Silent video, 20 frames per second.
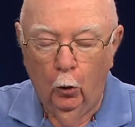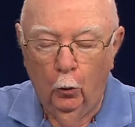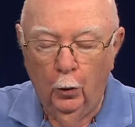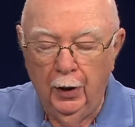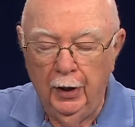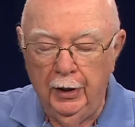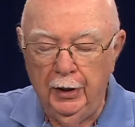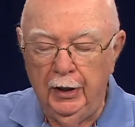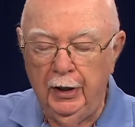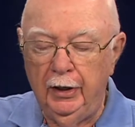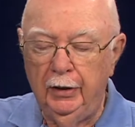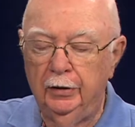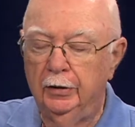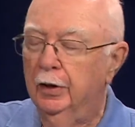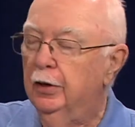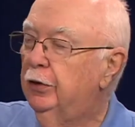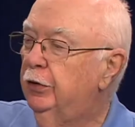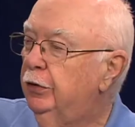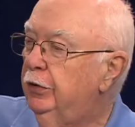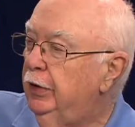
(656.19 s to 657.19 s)
We need
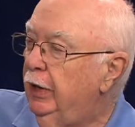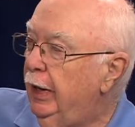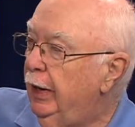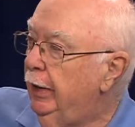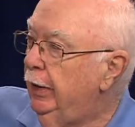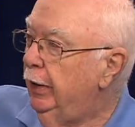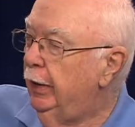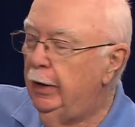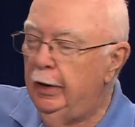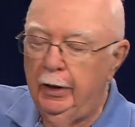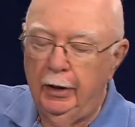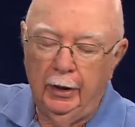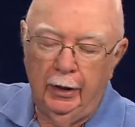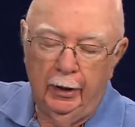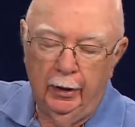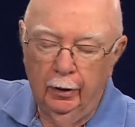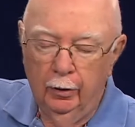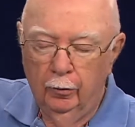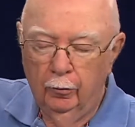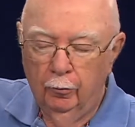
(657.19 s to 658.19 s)
the steak
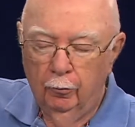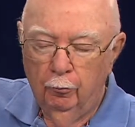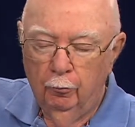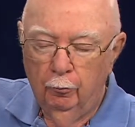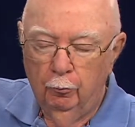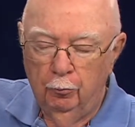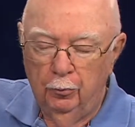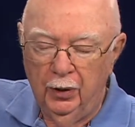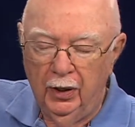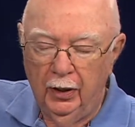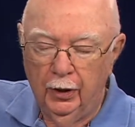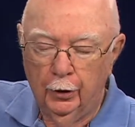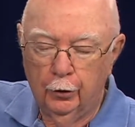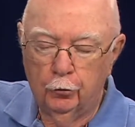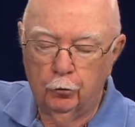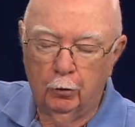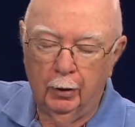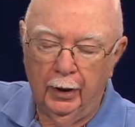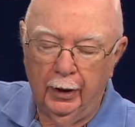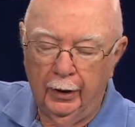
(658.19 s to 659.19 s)
eating, beer
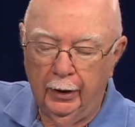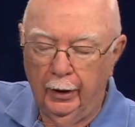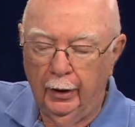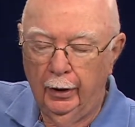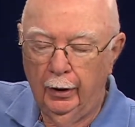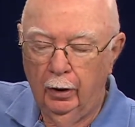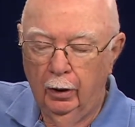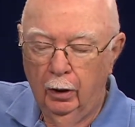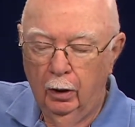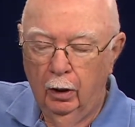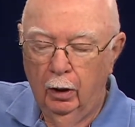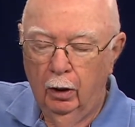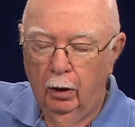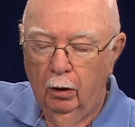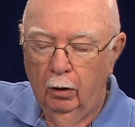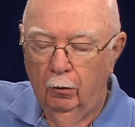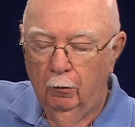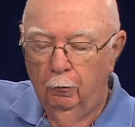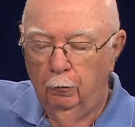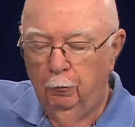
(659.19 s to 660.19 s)
drinking,
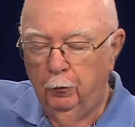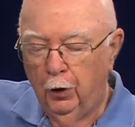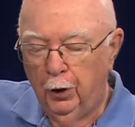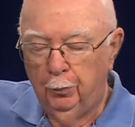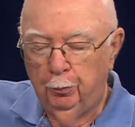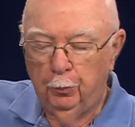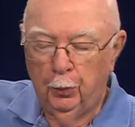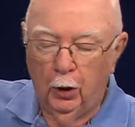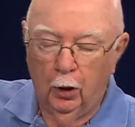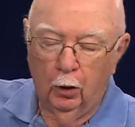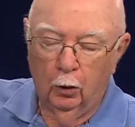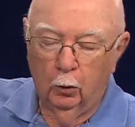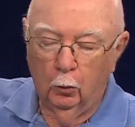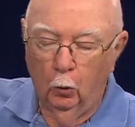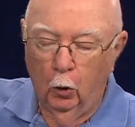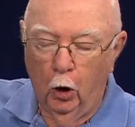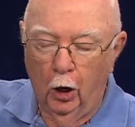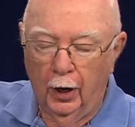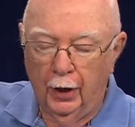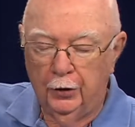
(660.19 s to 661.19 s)
football
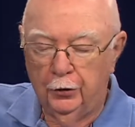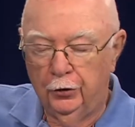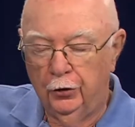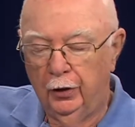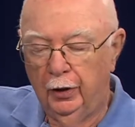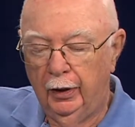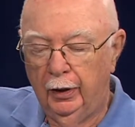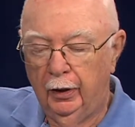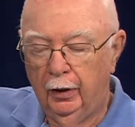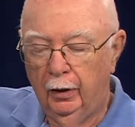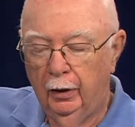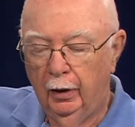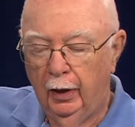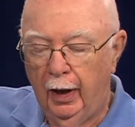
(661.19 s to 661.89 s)
watching,